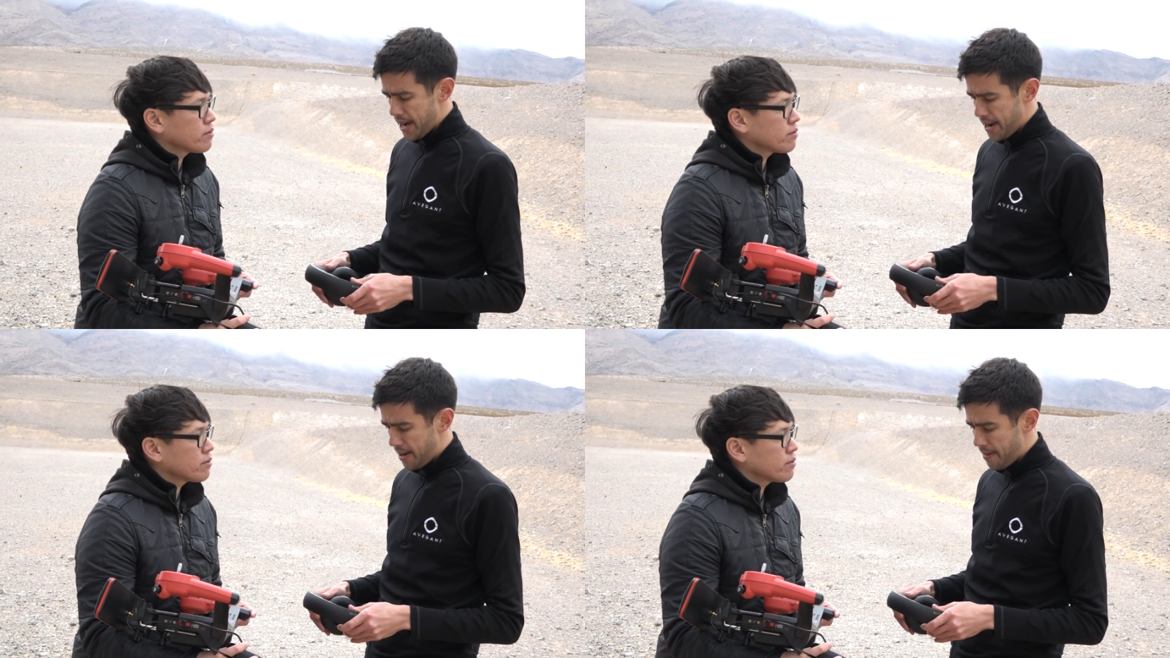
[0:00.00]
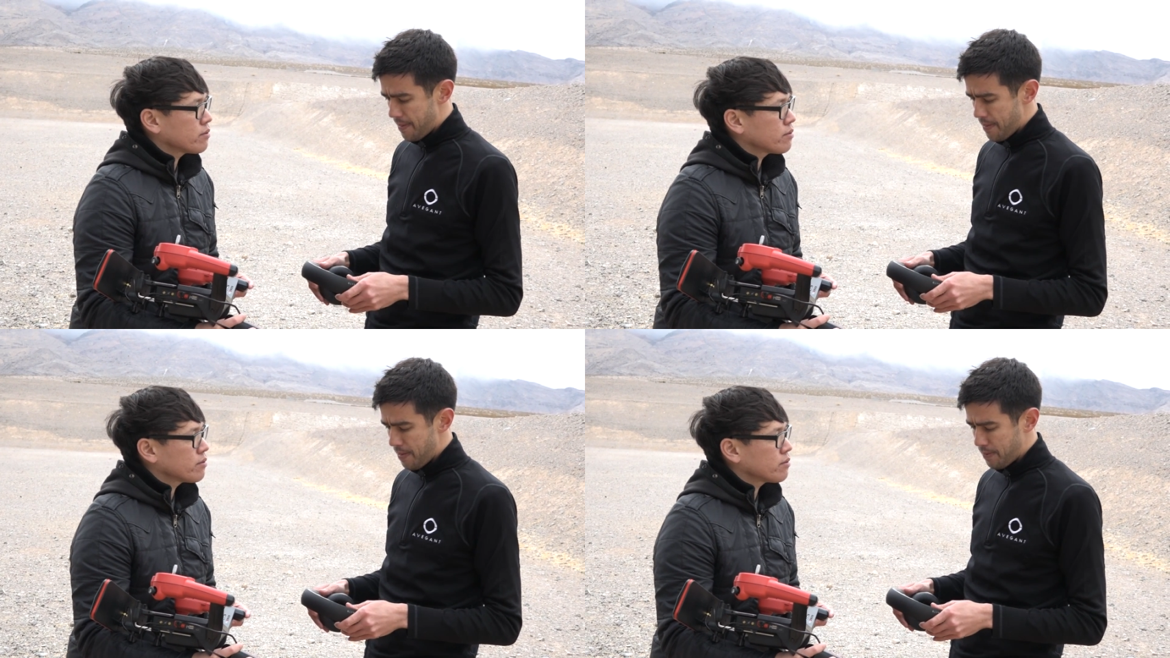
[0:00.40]
Speaker 1: Uh,
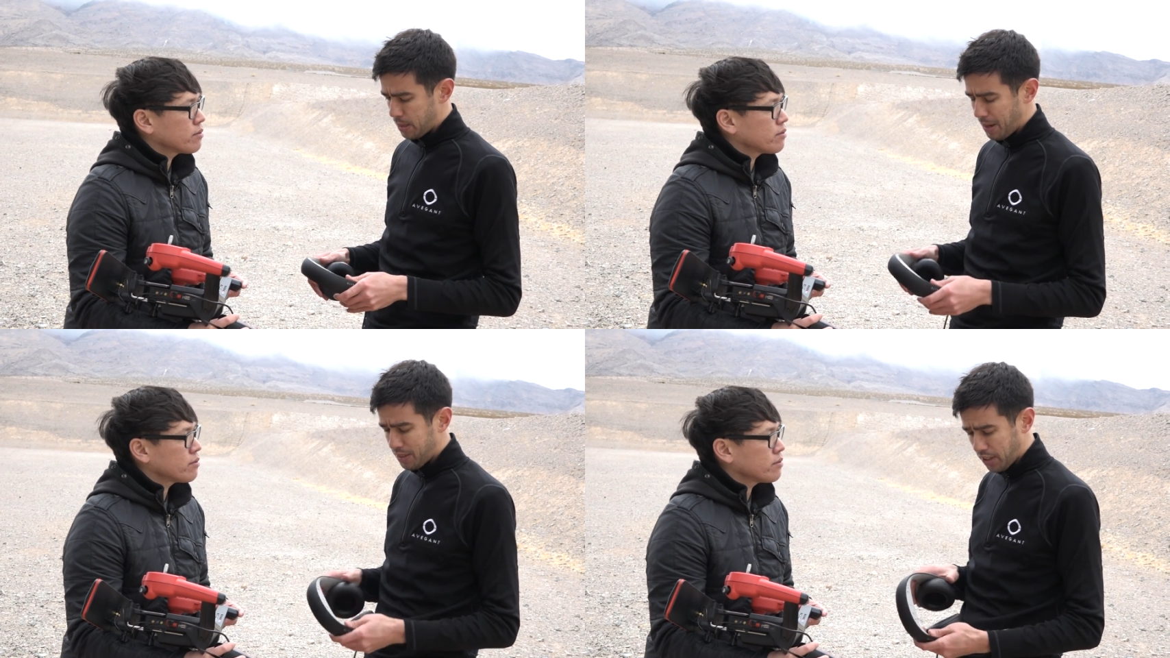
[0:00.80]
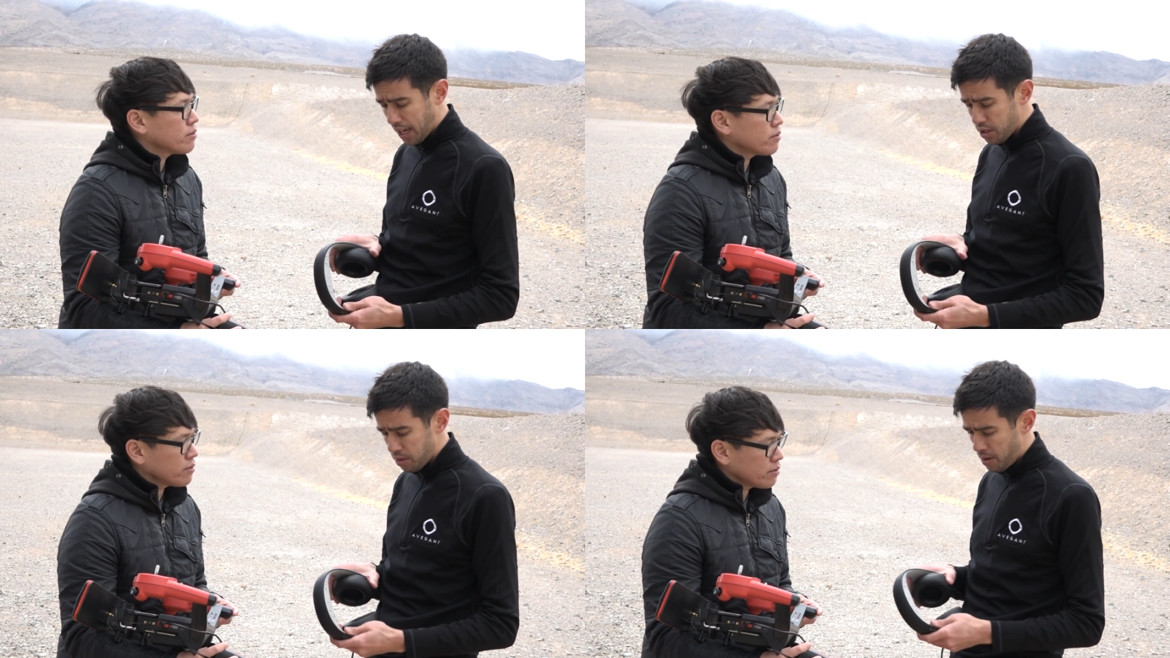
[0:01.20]

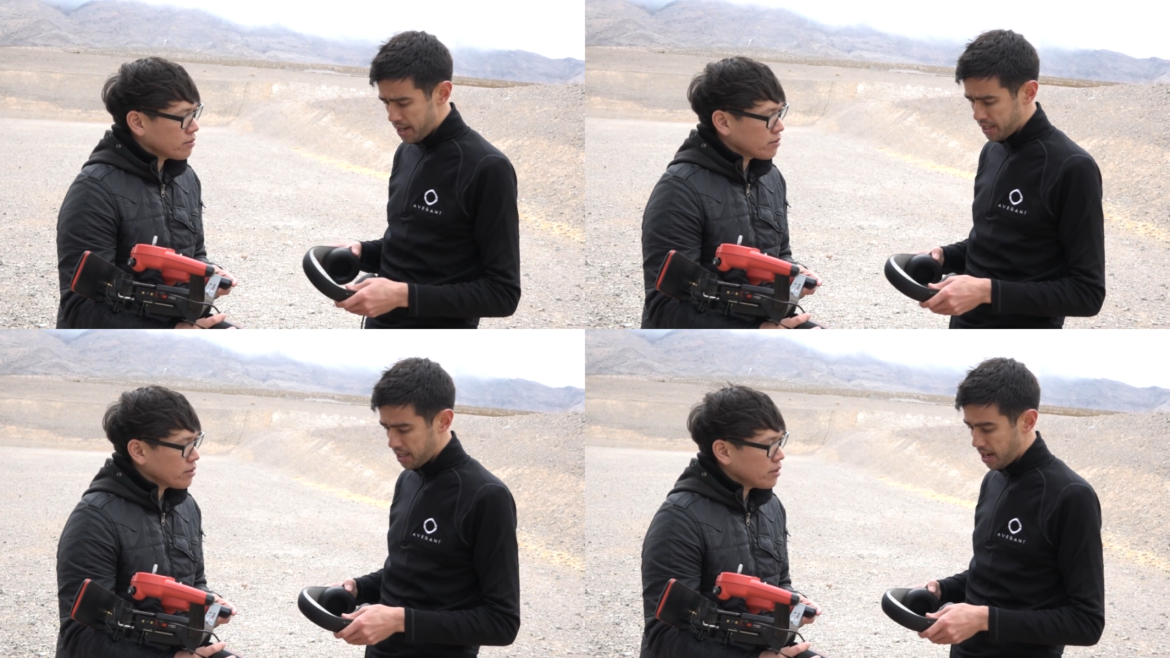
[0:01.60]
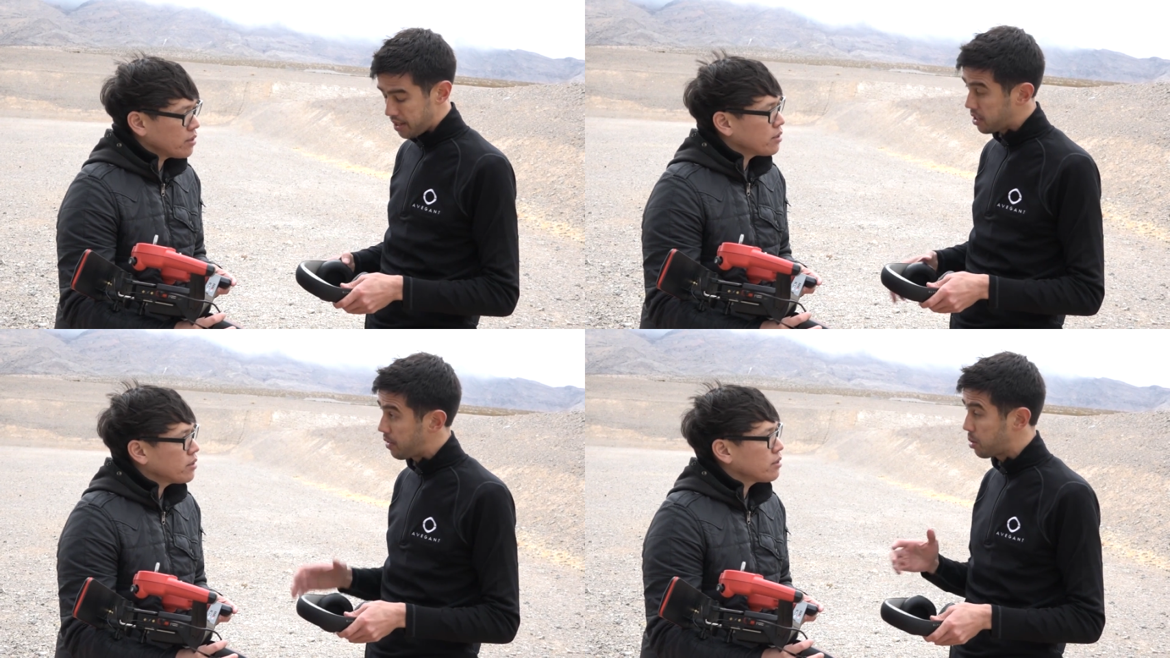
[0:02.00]
specification wise, uh,
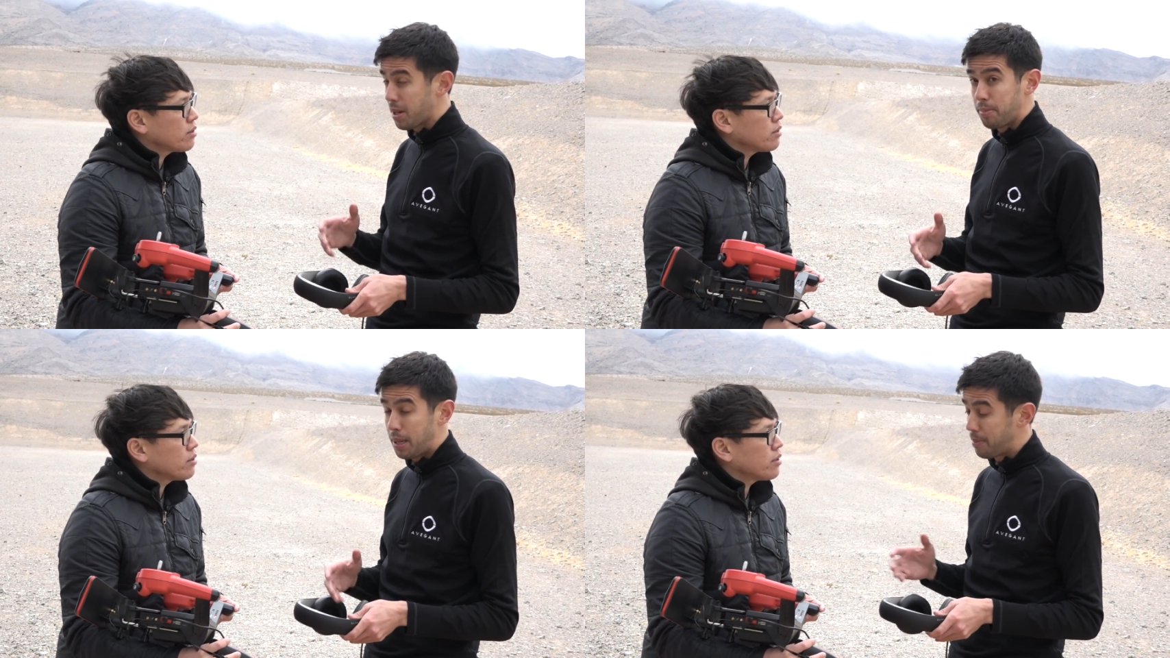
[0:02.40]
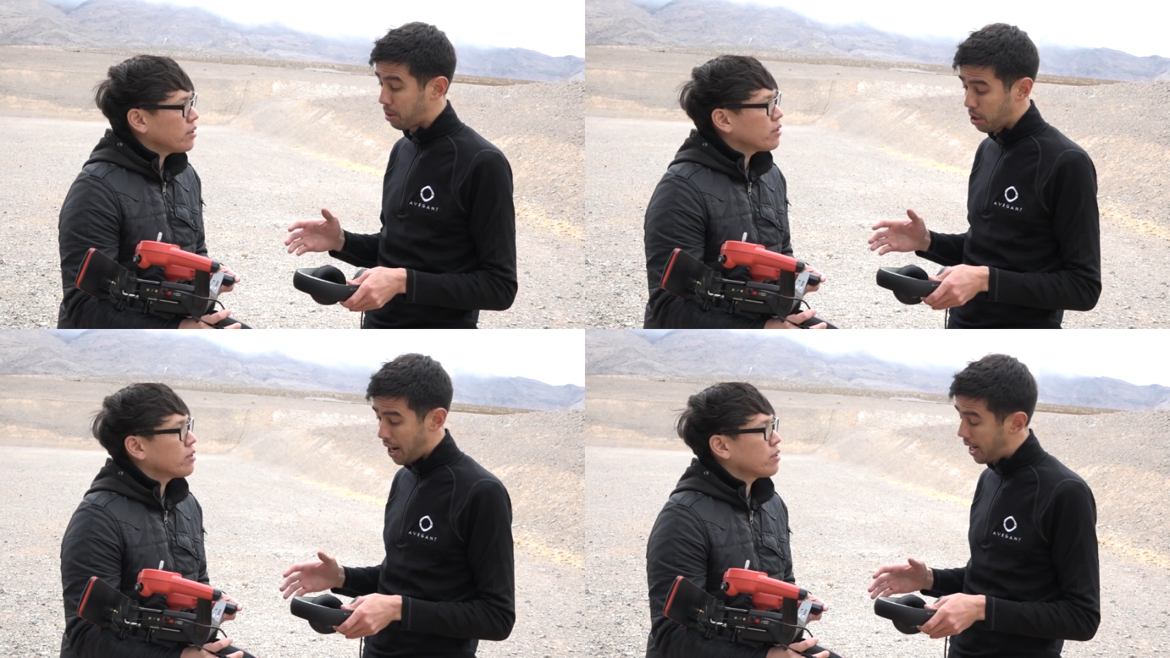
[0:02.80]
it's 720p
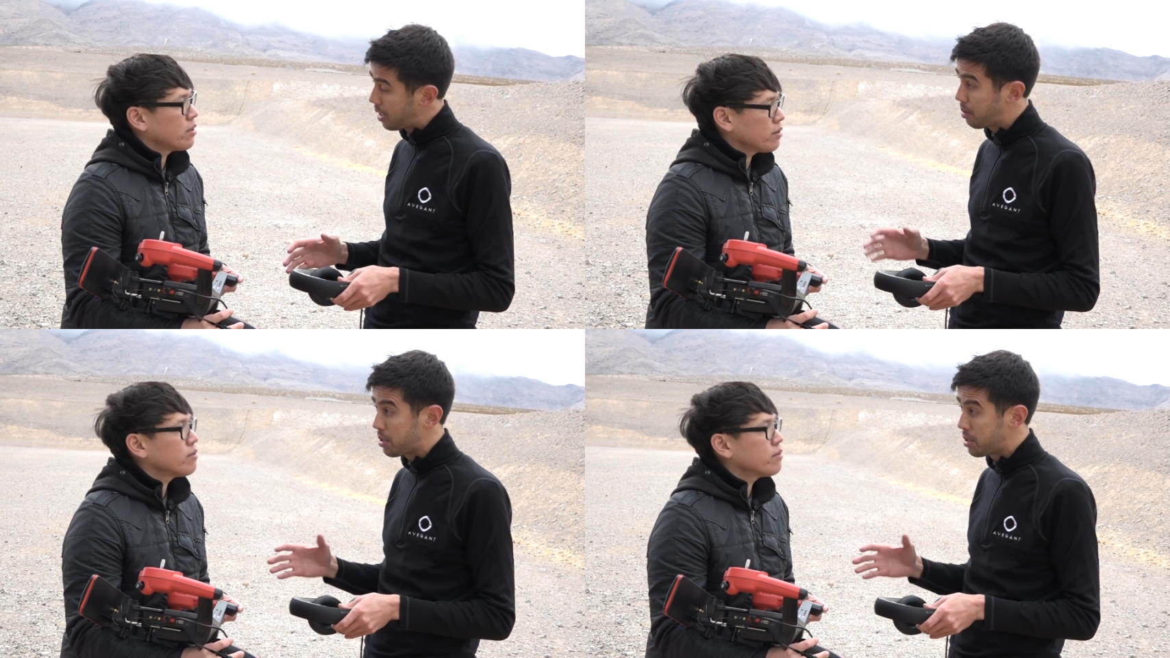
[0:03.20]
per eye,